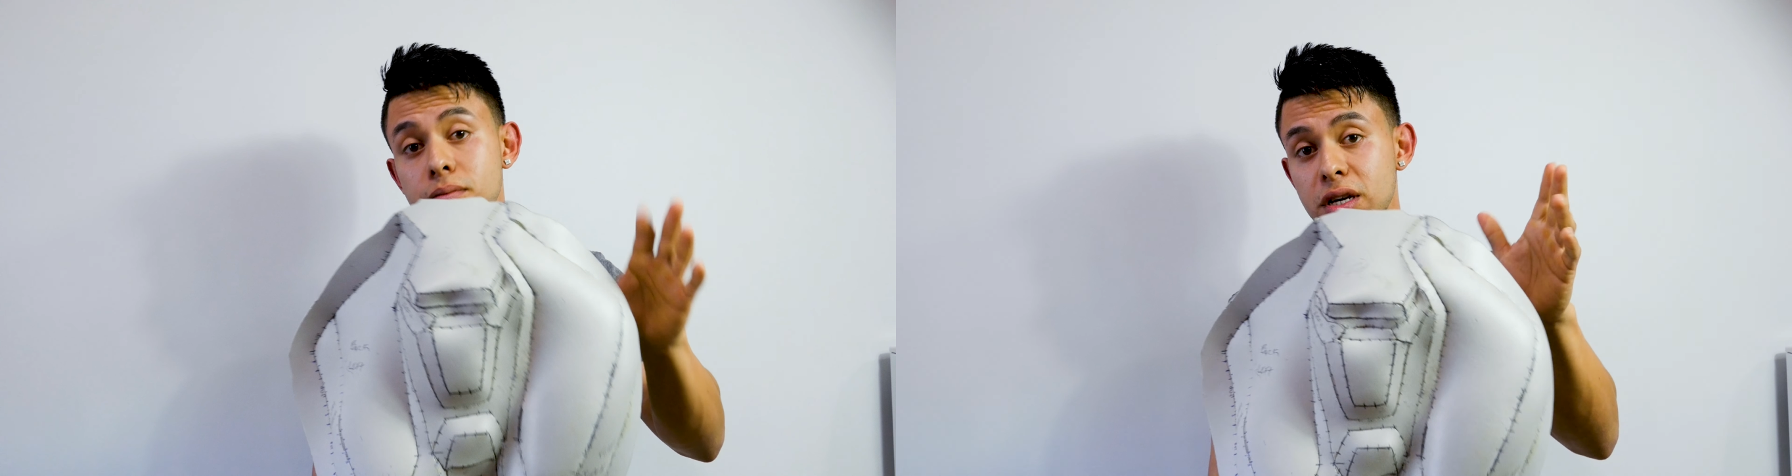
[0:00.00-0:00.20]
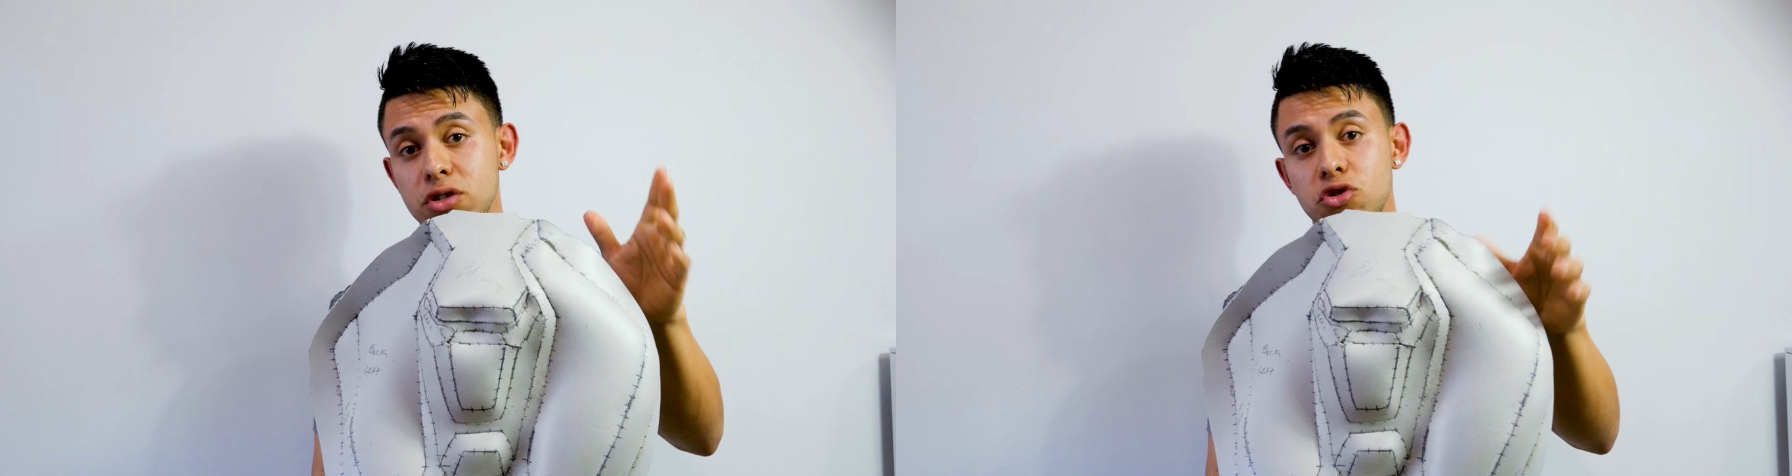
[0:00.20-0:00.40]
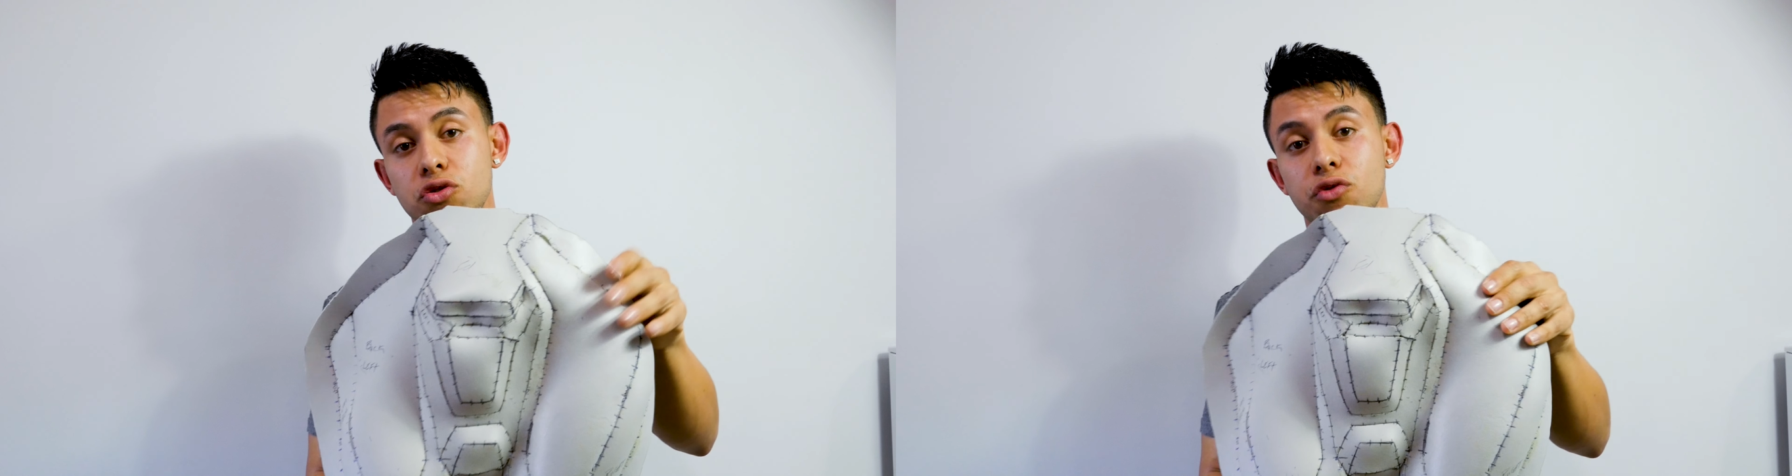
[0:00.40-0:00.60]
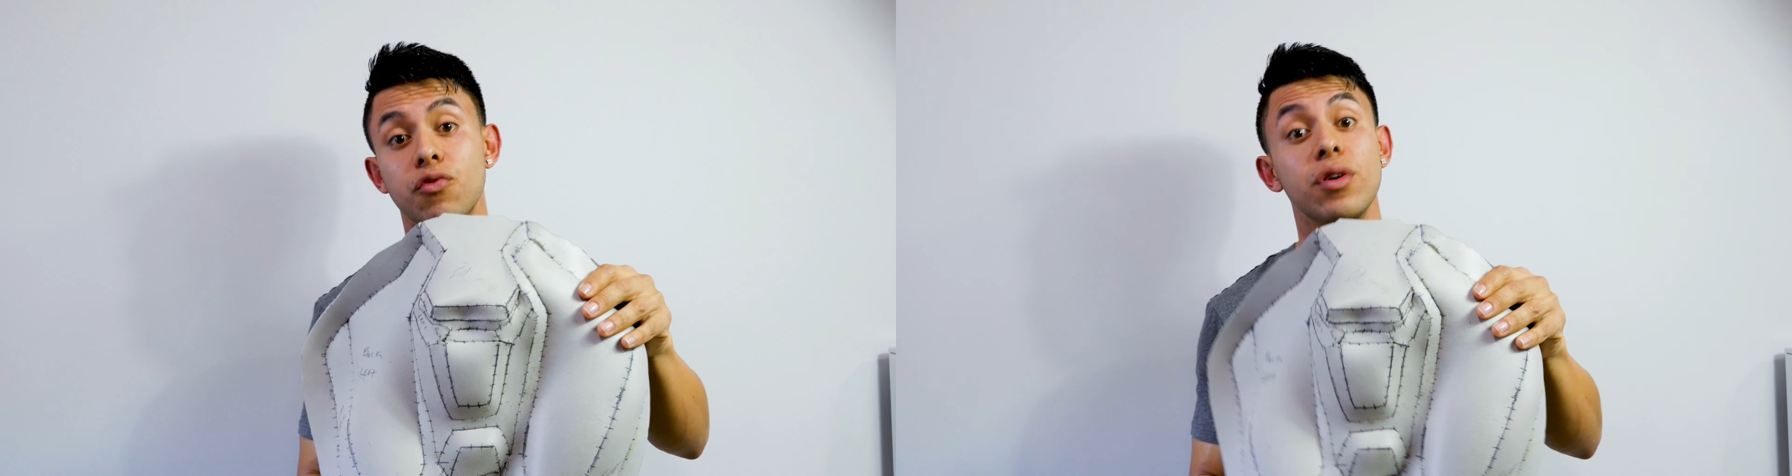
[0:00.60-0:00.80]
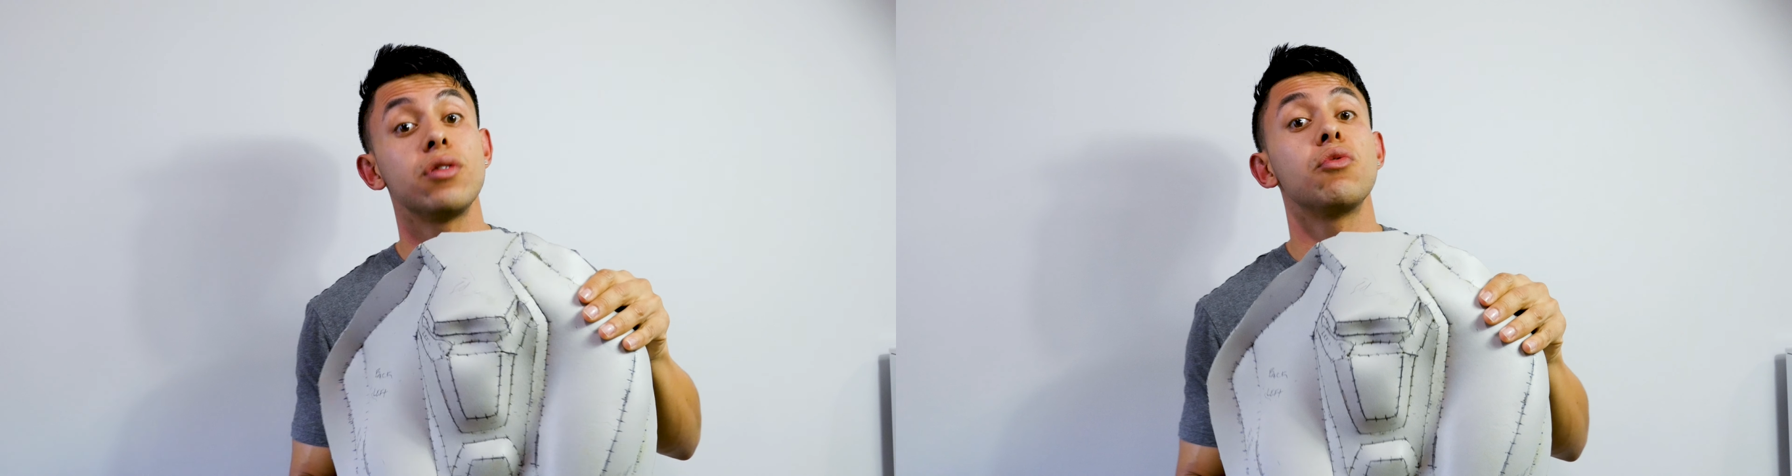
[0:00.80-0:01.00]
Make sure you
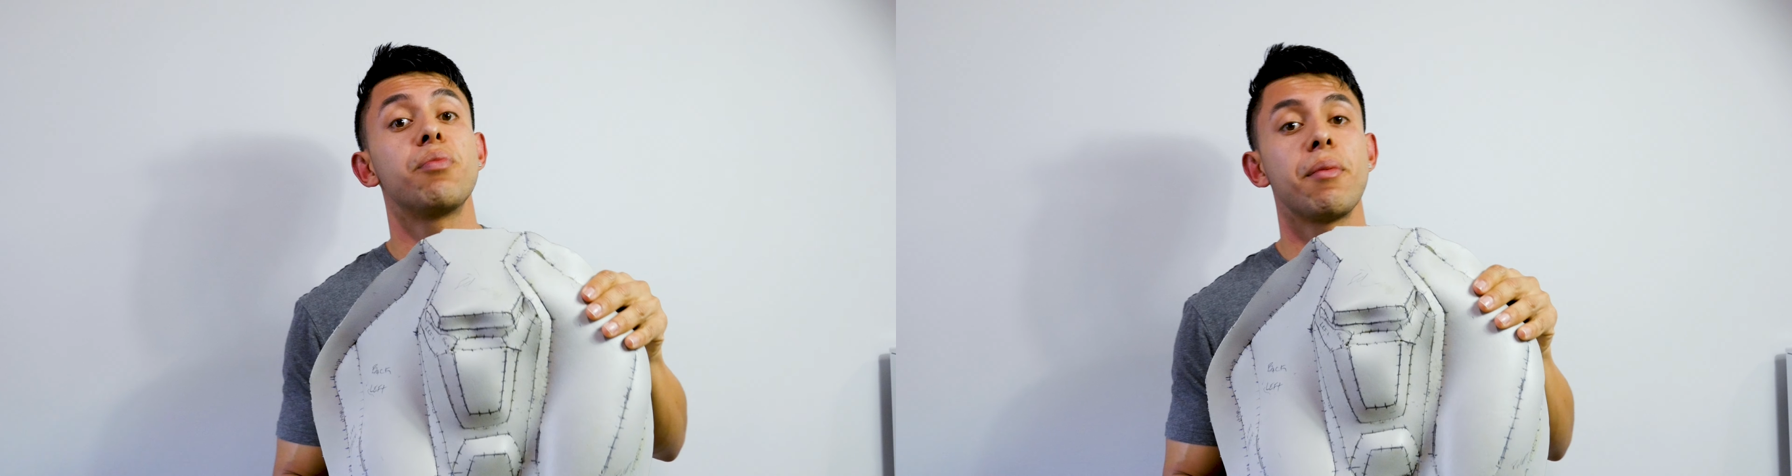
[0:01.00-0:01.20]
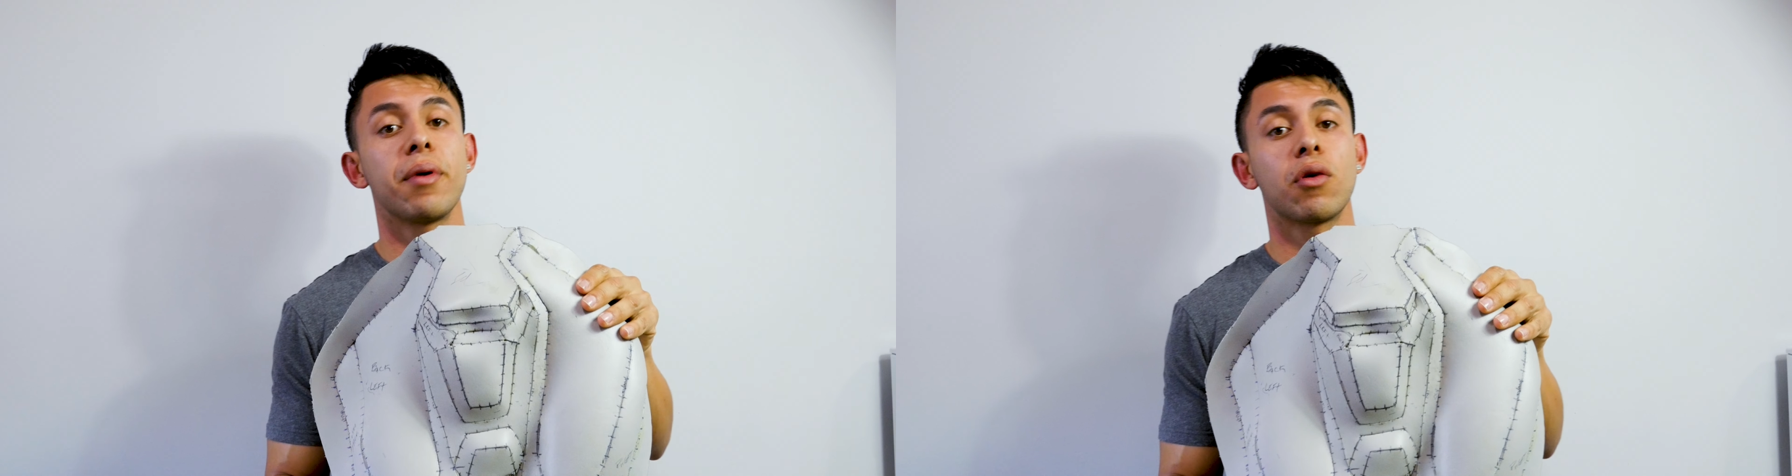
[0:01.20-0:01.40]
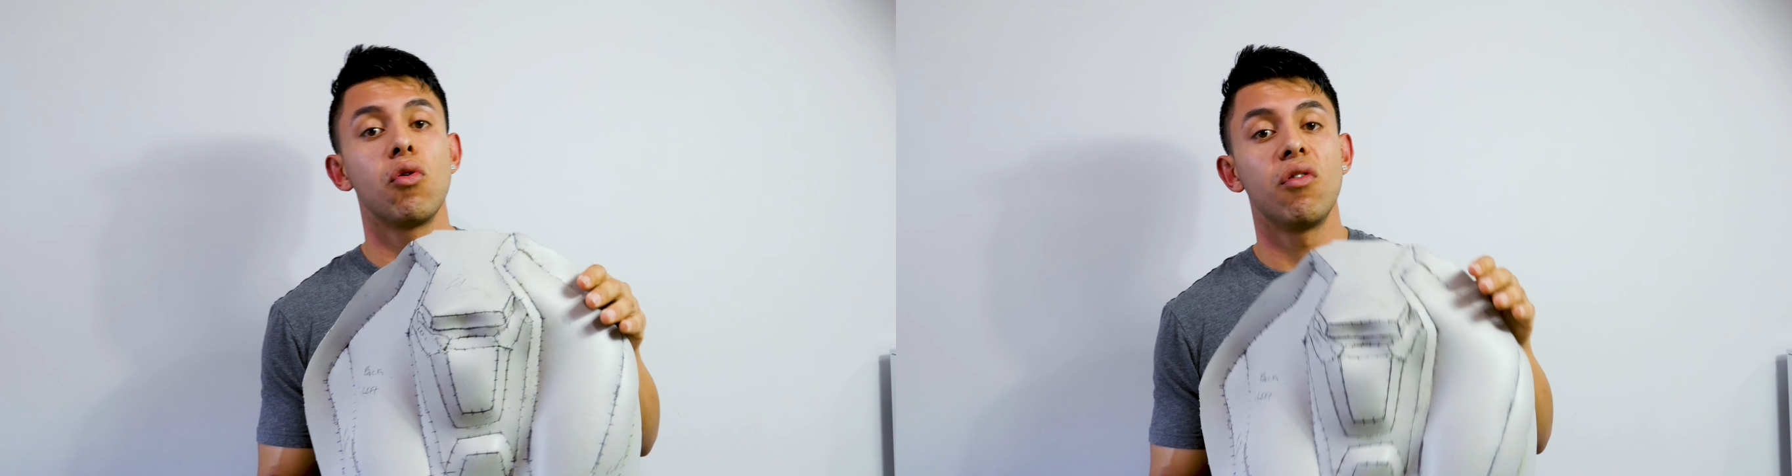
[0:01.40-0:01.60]
read your paper